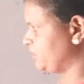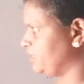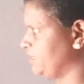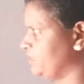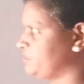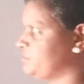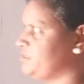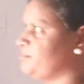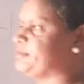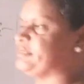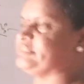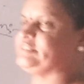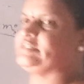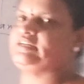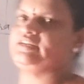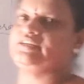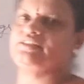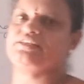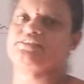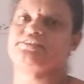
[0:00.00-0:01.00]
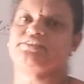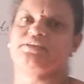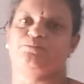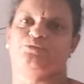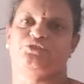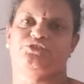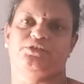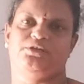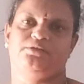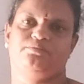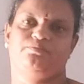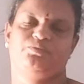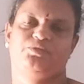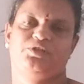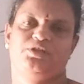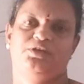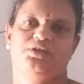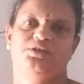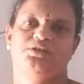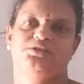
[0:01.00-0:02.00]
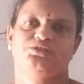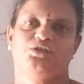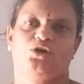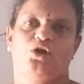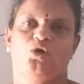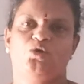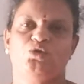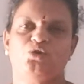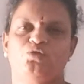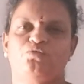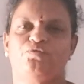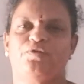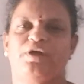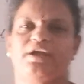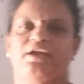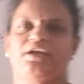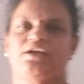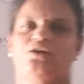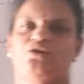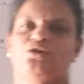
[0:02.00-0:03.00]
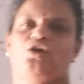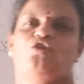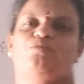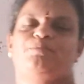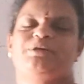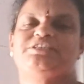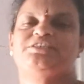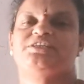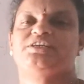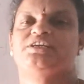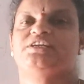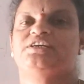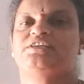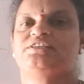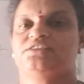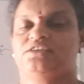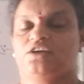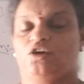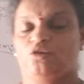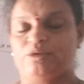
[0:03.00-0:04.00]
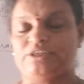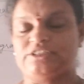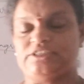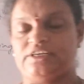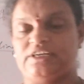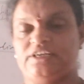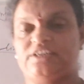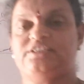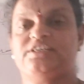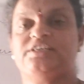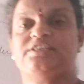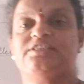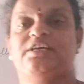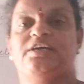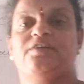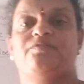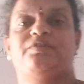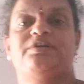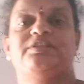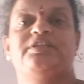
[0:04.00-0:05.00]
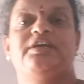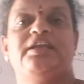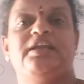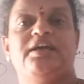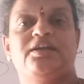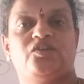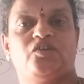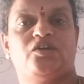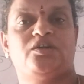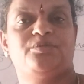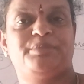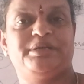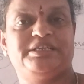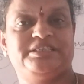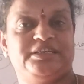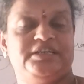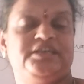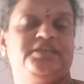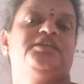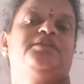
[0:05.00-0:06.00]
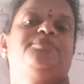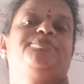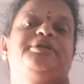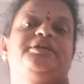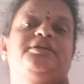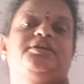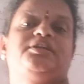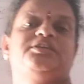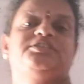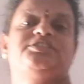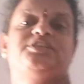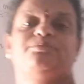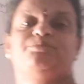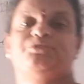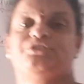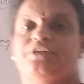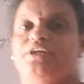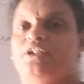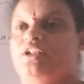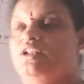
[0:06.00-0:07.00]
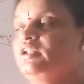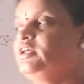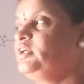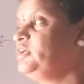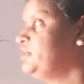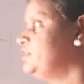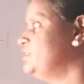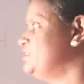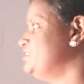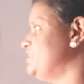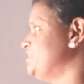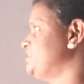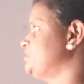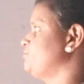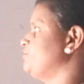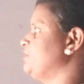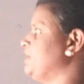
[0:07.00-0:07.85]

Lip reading: the energy present in the subshell. So how to find out how much energy is there for the electron present in that particular subshell? Just